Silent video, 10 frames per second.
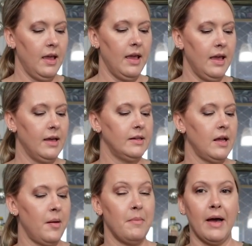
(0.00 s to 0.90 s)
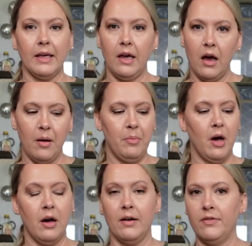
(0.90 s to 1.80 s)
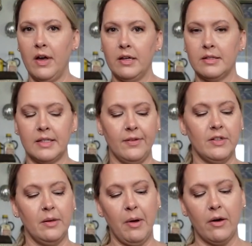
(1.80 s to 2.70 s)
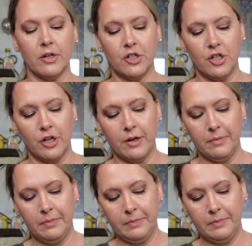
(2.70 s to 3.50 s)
and my cup of sifted powdered sugar.